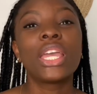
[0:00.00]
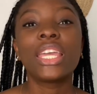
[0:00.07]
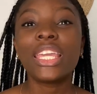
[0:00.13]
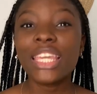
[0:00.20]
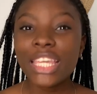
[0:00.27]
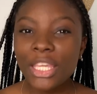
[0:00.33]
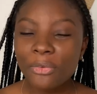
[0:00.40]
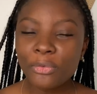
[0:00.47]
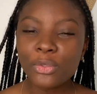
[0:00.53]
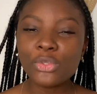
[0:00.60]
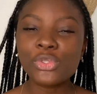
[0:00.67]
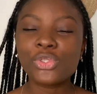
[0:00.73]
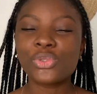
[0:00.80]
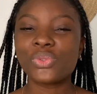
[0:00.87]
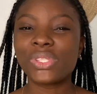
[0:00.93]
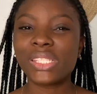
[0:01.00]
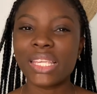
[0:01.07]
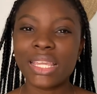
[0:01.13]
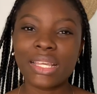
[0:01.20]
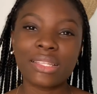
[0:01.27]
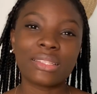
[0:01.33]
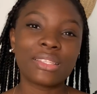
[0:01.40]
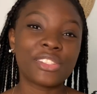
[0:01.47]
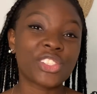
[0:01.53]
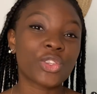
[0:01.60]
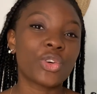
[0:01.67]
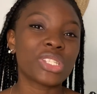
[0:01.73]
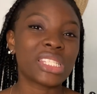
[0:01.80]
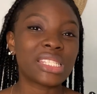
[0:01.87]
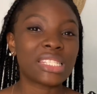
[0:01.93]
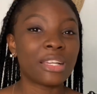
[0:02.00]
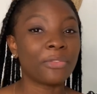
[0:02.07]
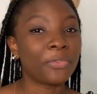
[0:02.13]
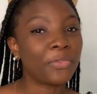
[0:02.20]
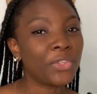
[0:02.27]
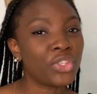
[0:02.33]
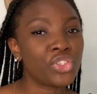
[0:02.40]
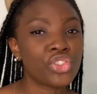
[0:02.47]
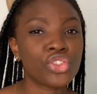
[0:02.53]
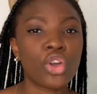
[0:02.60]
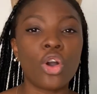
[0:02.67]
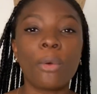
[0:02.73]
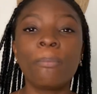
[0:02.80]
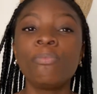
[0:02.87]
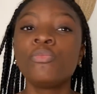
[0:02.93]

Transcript: even to take these courses and finish up.